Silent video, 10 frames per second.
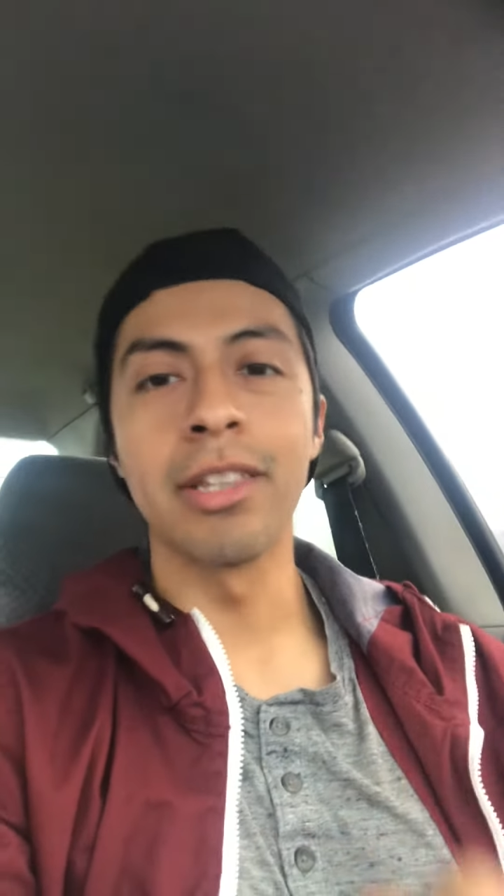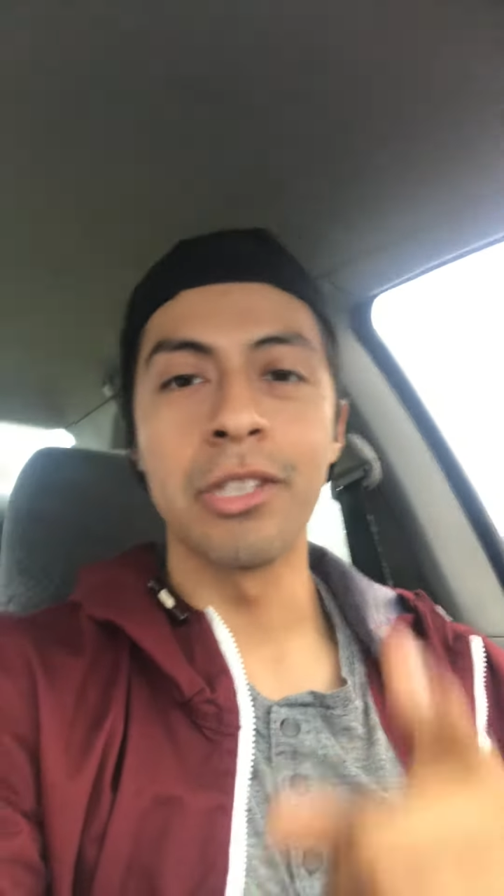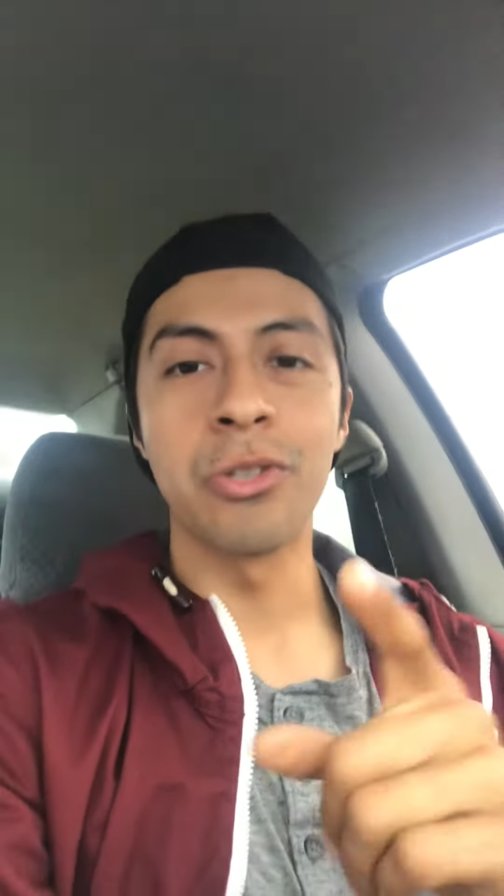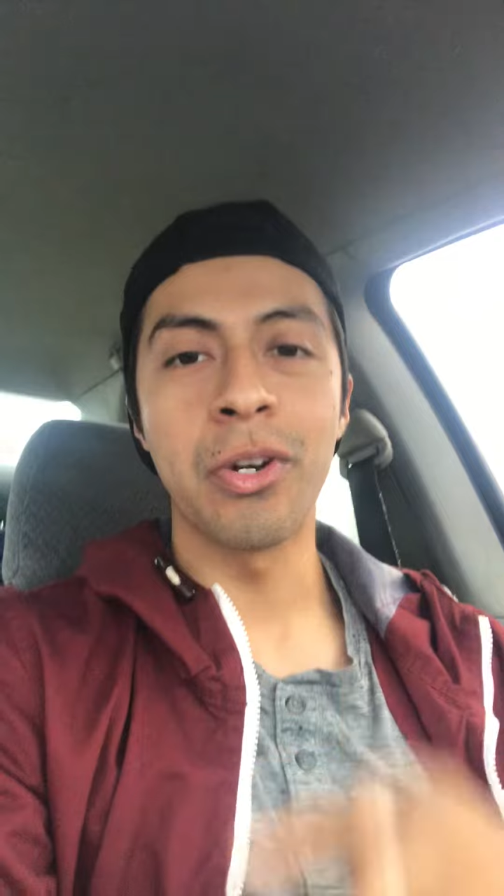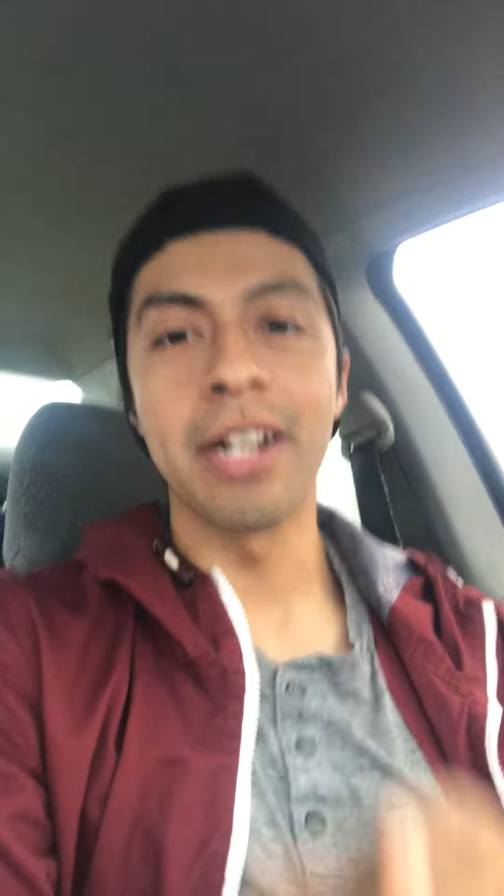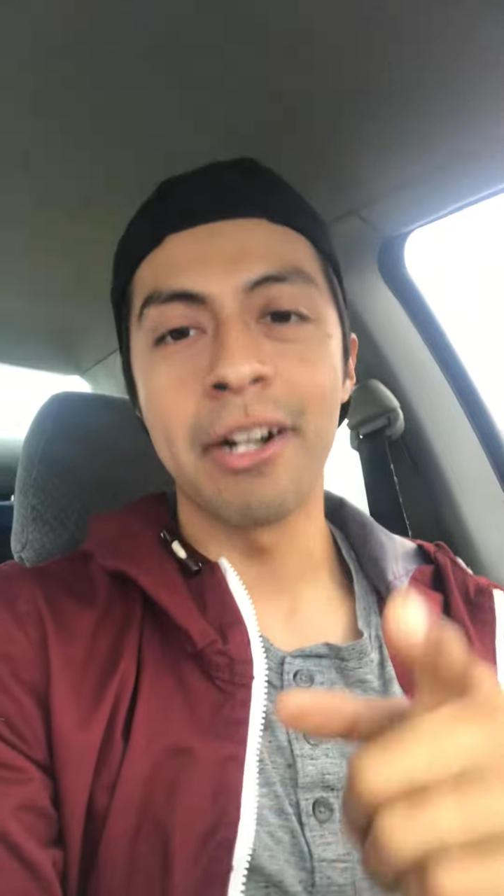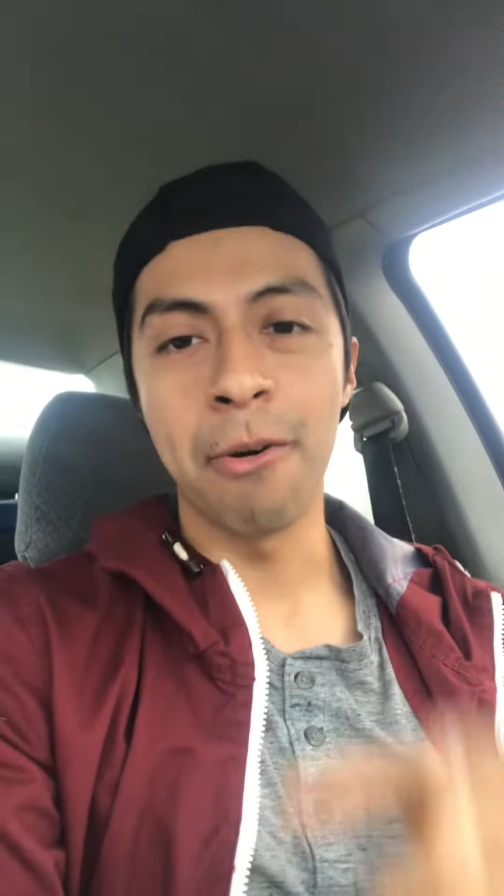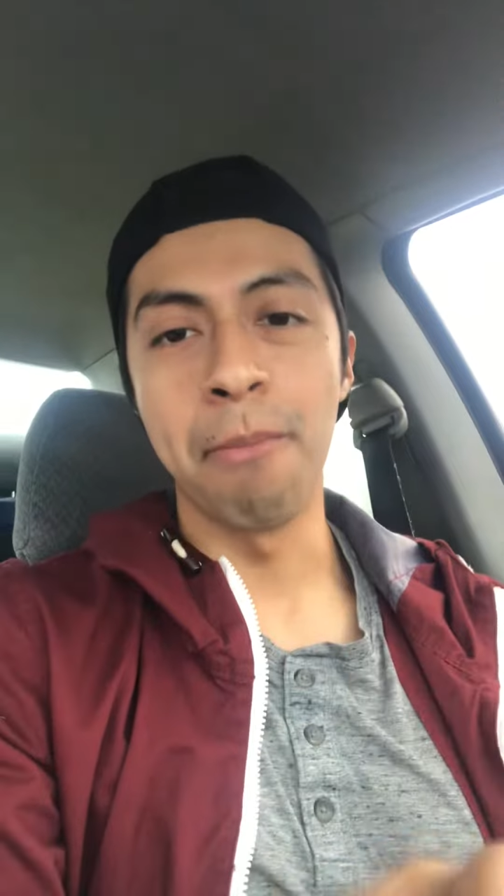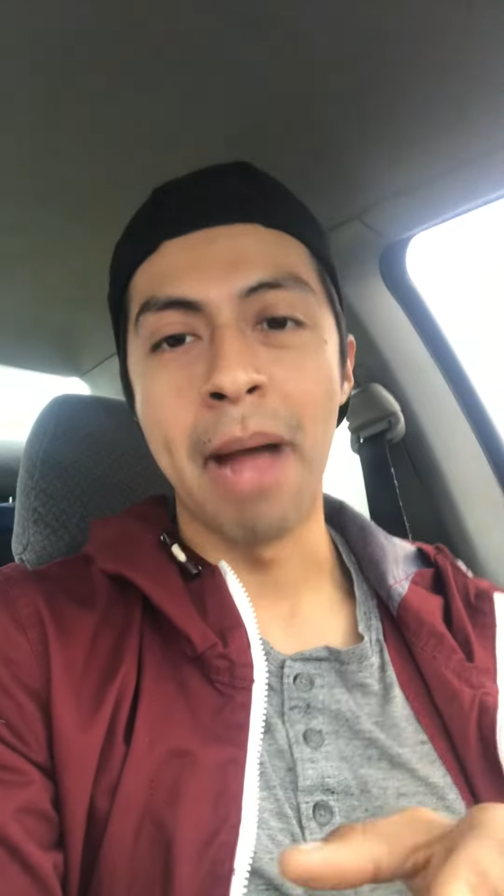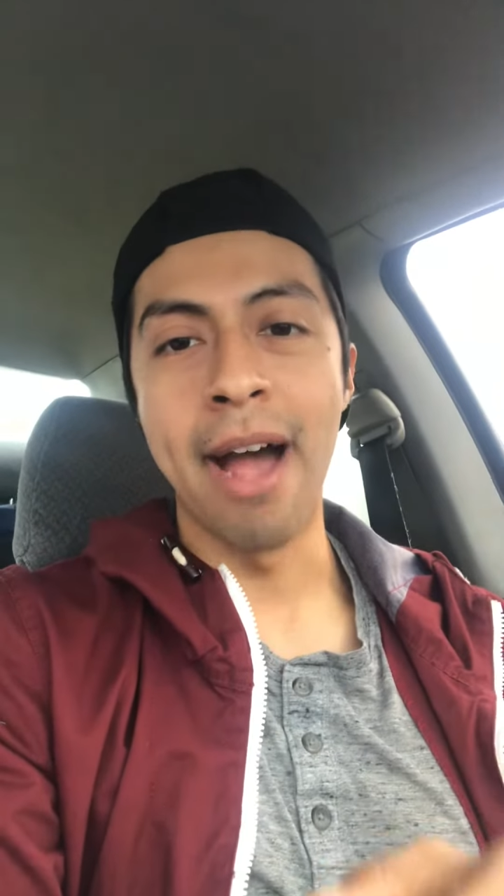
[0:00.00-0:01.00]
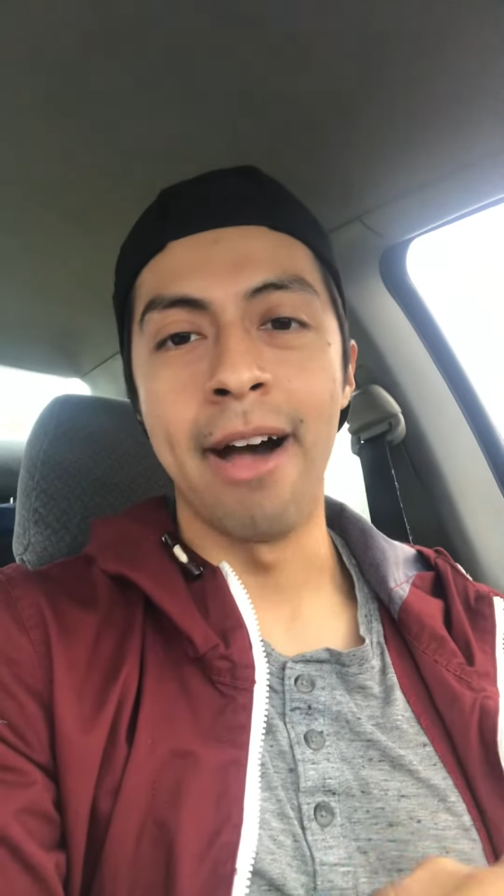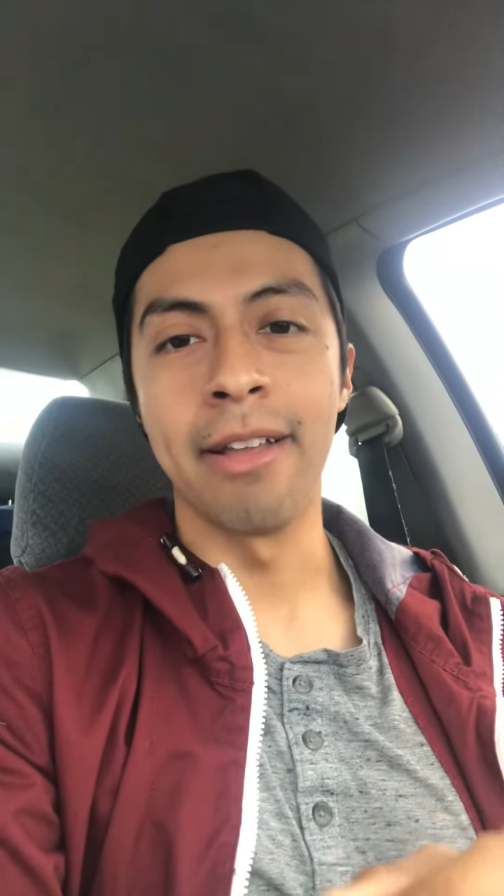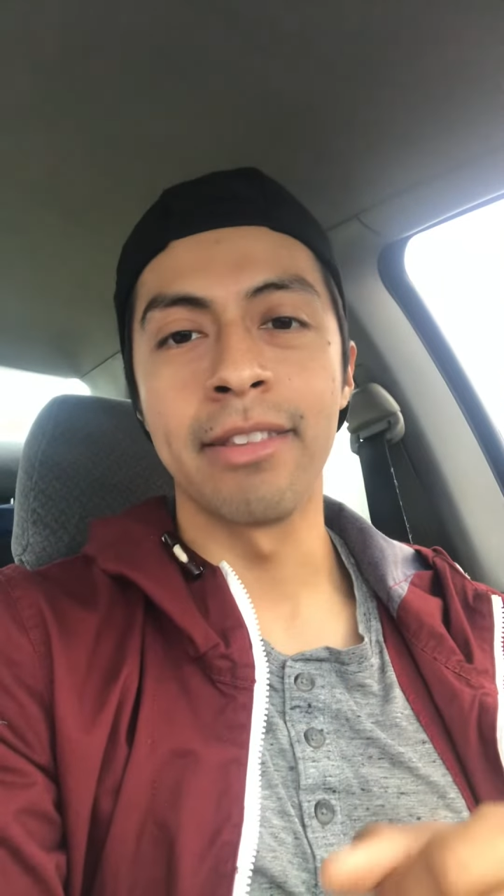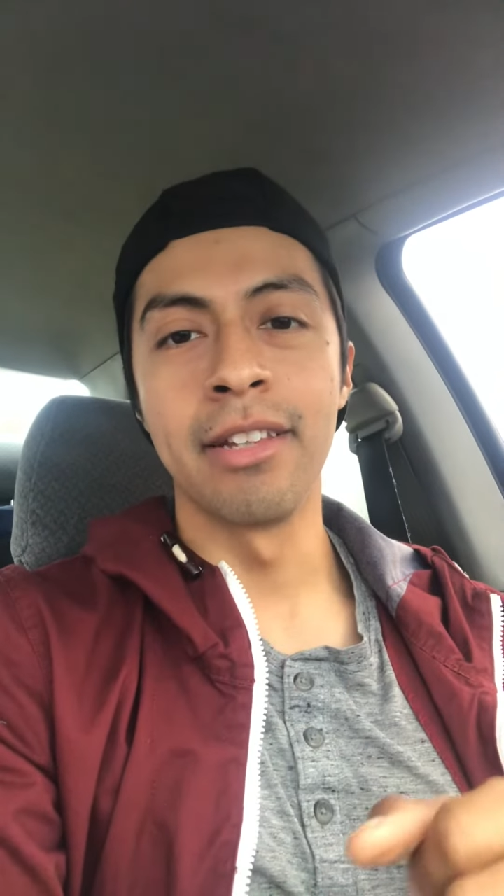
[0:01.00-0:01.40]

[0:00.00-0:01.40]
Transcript: this straight and narrow path.